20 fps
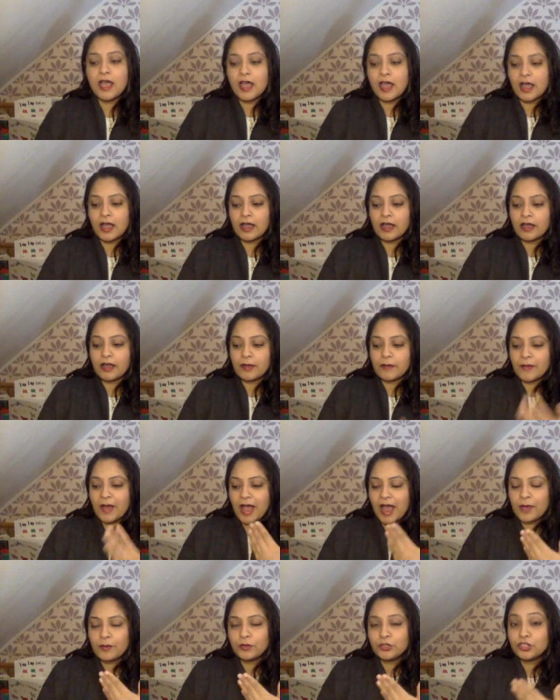
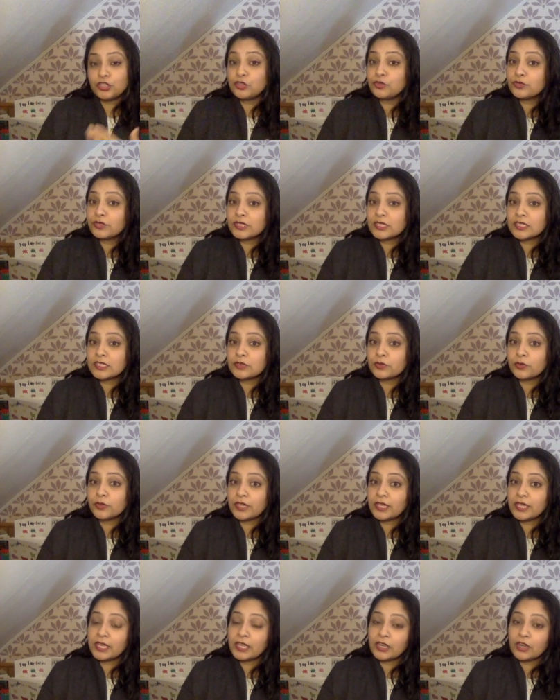I would use this with a
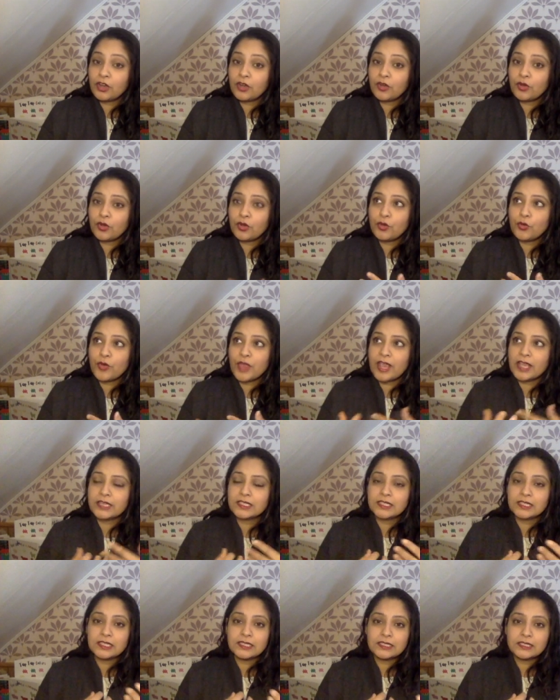kiddo who
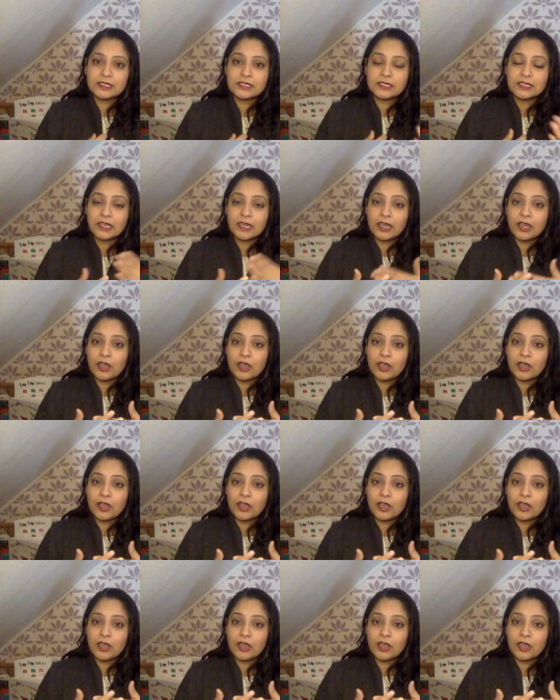isn't